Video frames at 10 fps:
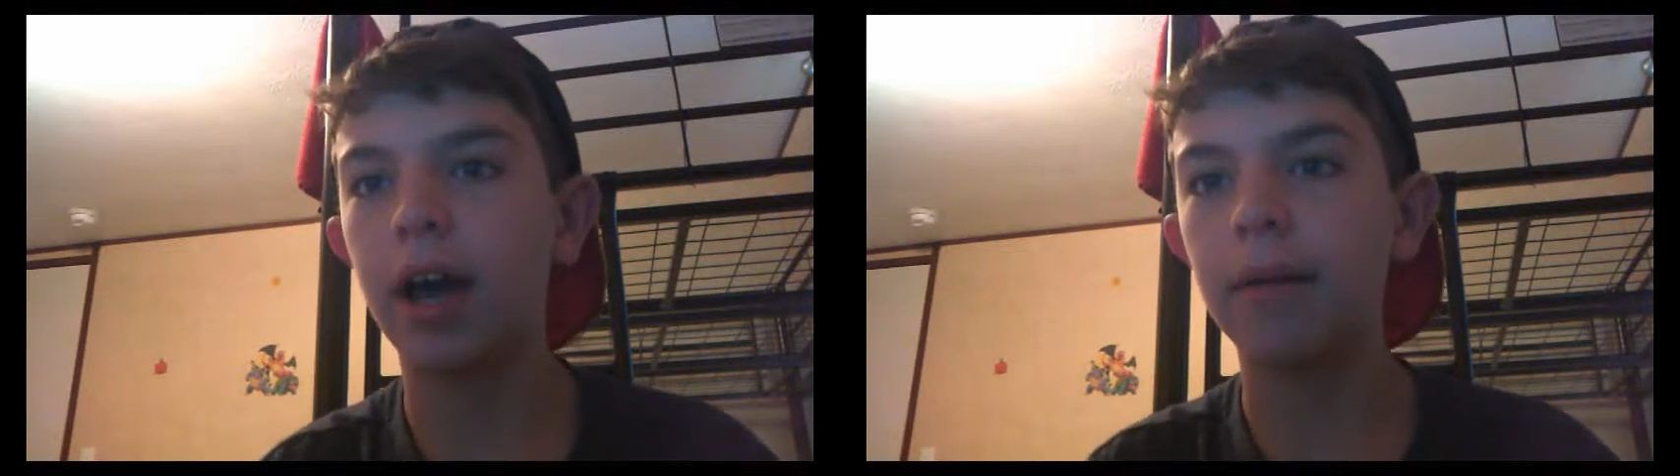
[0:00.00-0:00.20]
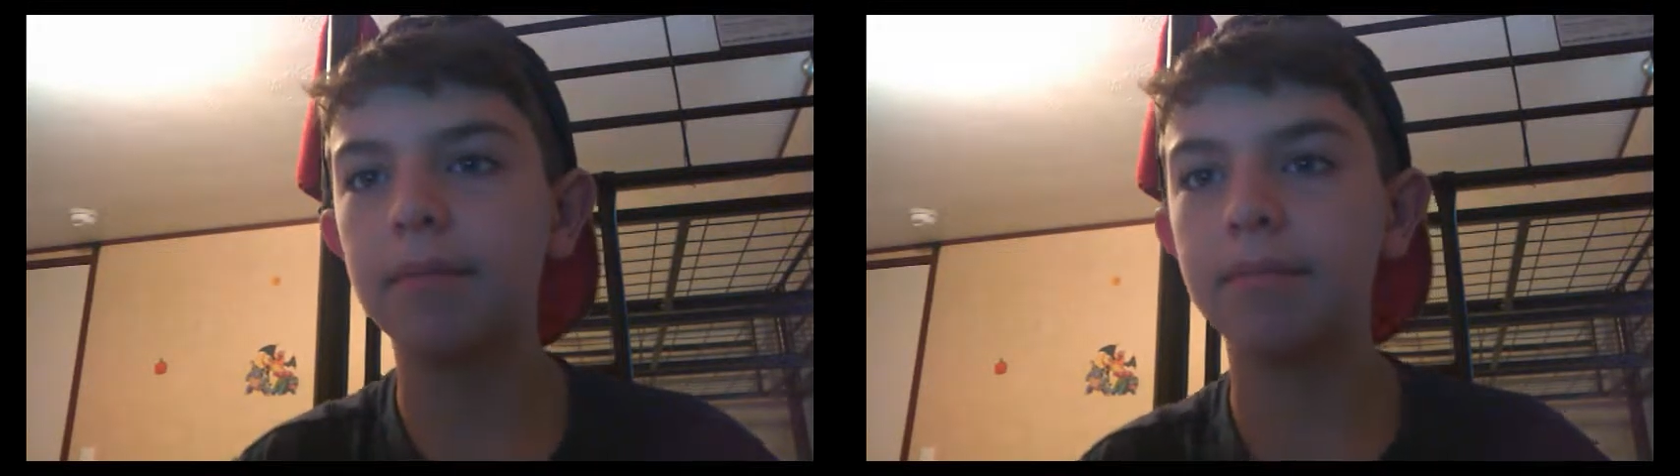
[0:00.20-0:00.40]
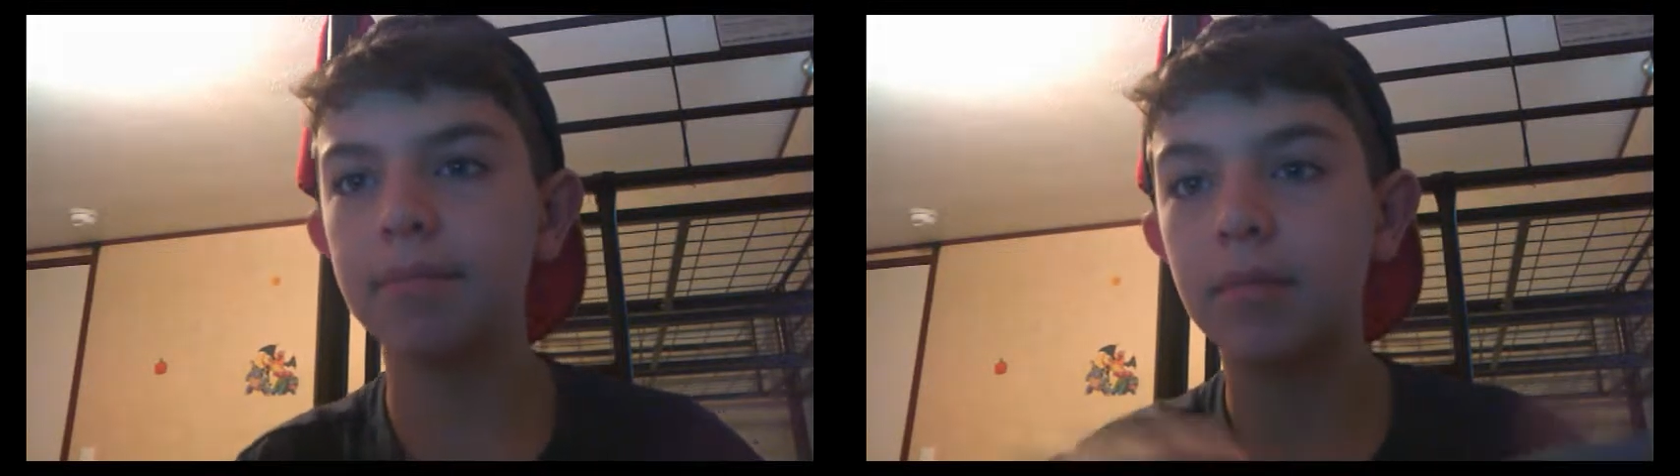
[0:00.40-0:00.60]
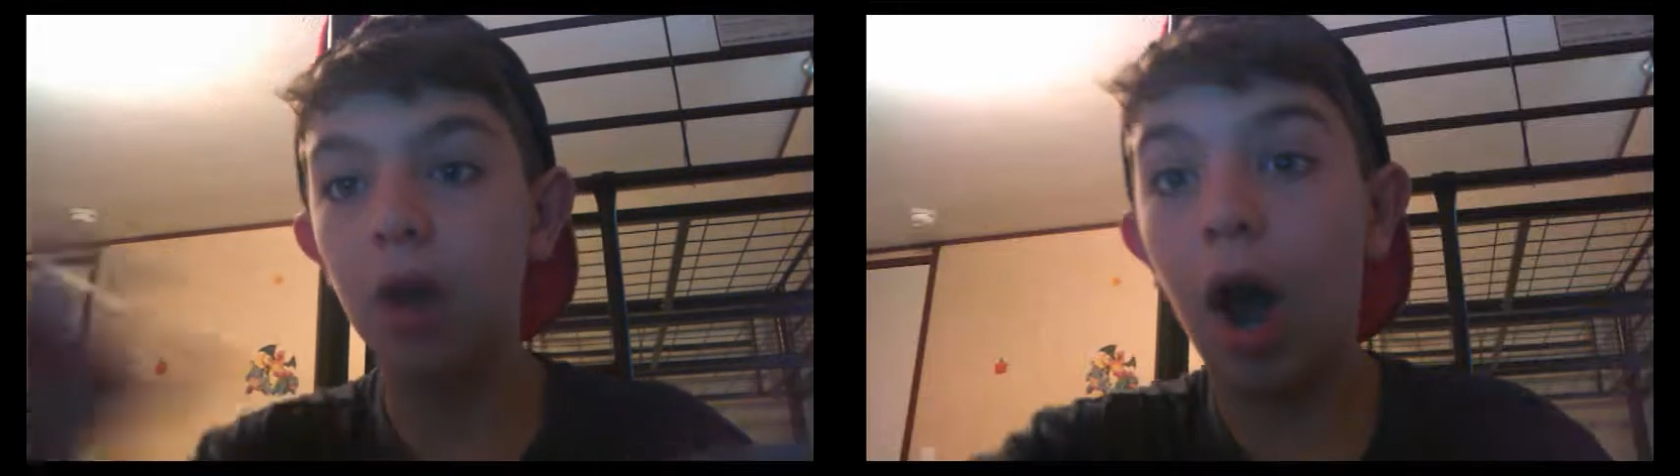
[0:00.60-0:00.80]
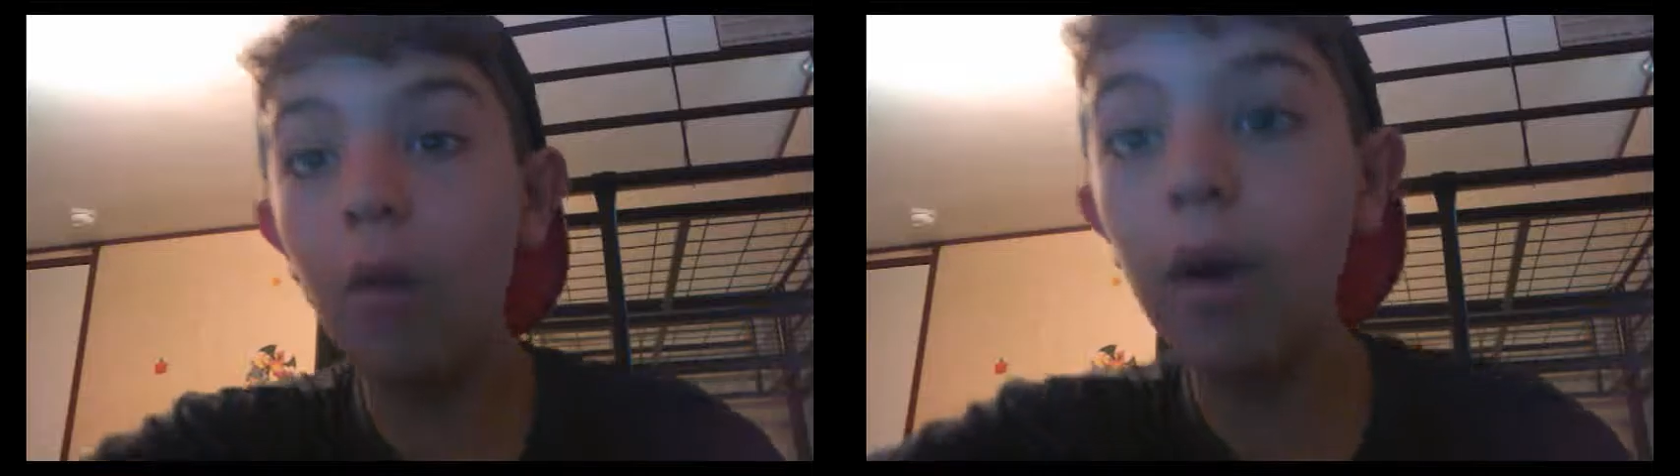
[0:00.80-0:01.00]
Uh, I agree.
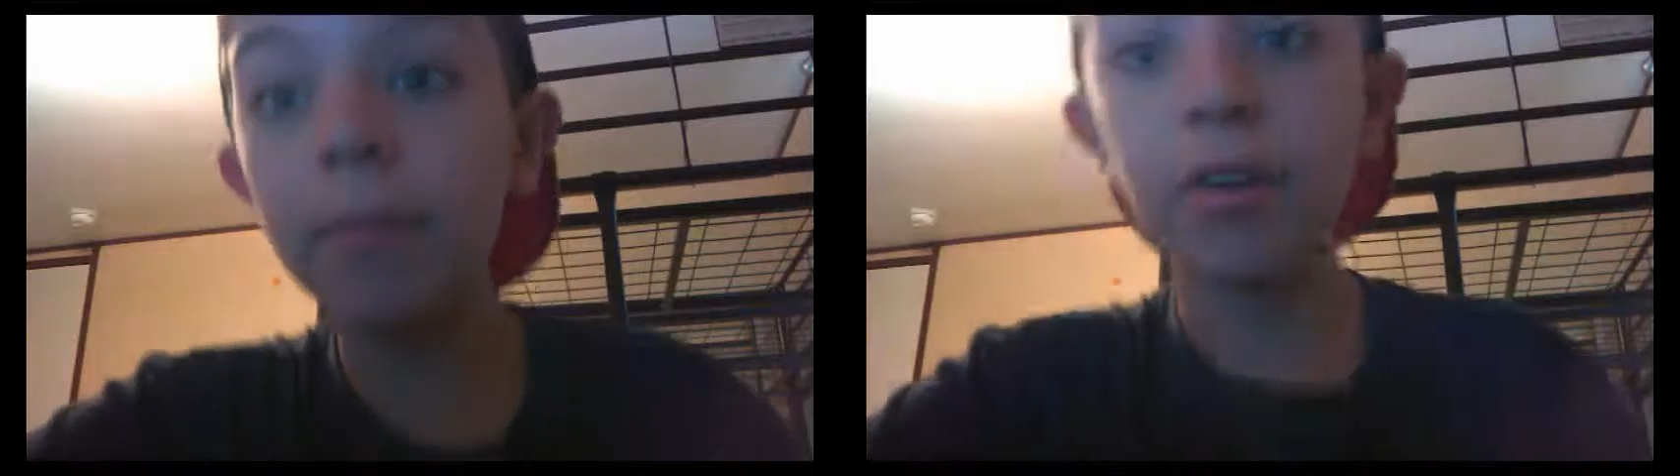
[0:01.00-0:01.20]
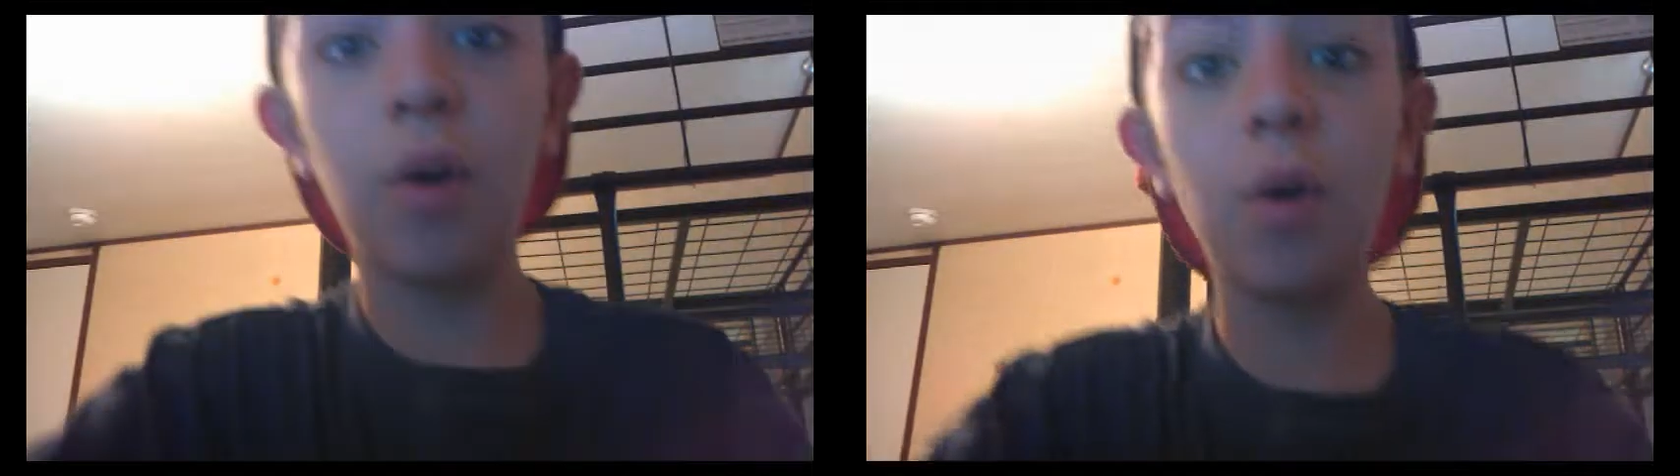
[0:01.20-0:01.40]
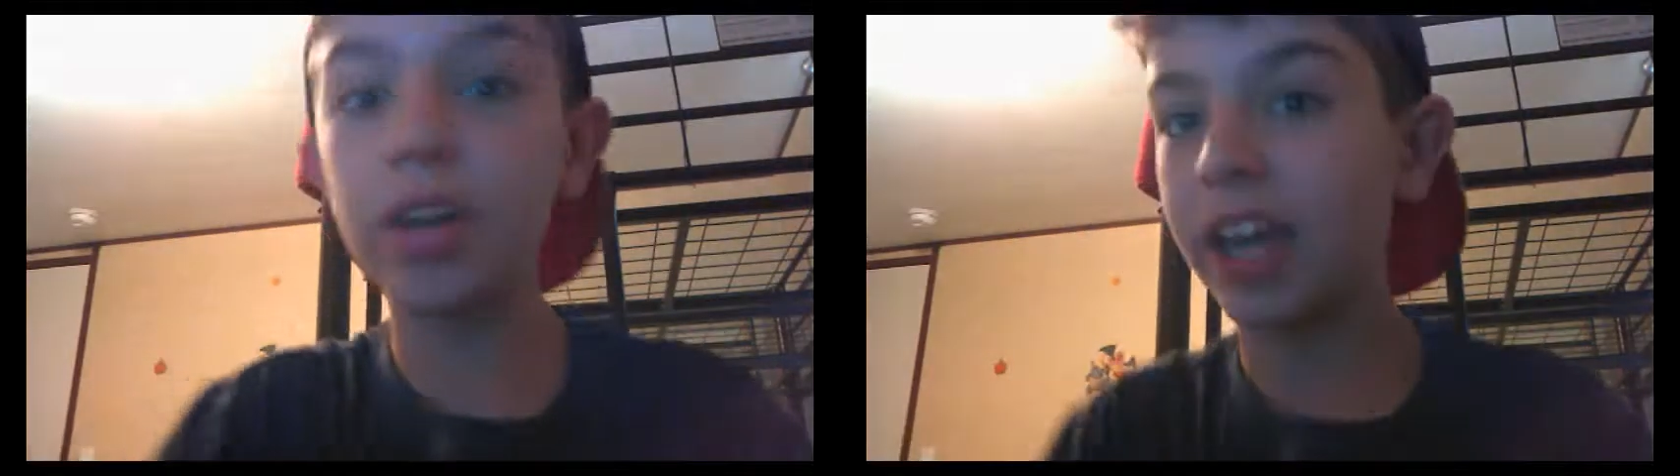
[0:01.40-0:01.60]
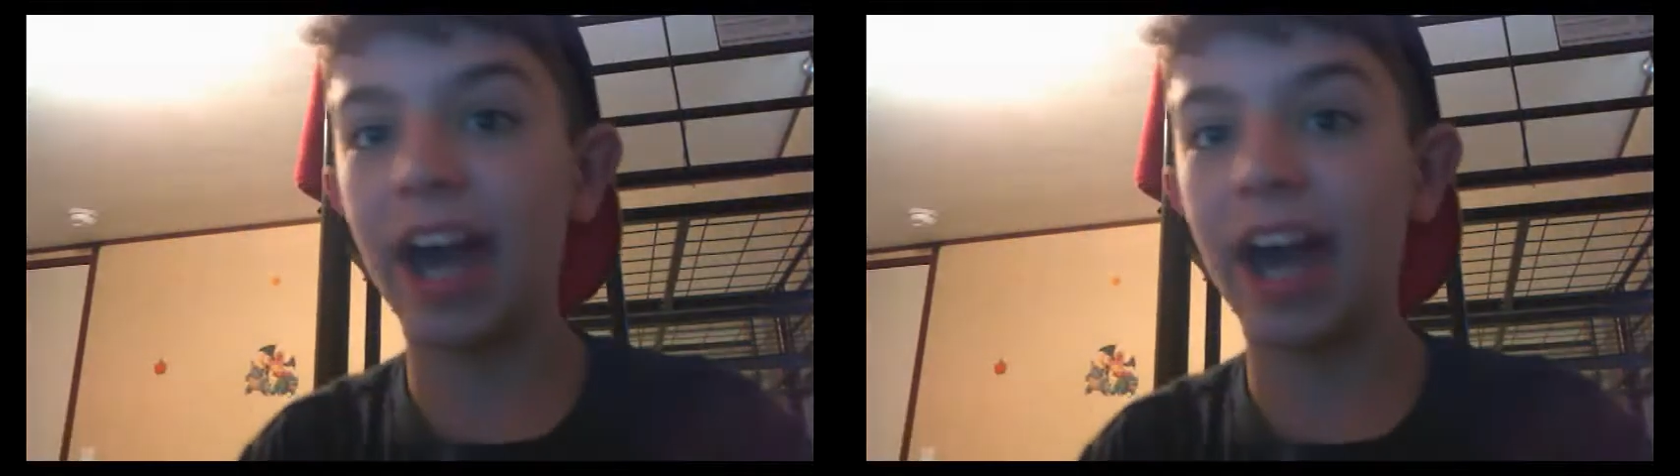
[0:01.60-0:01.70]
Oh, I'm recording!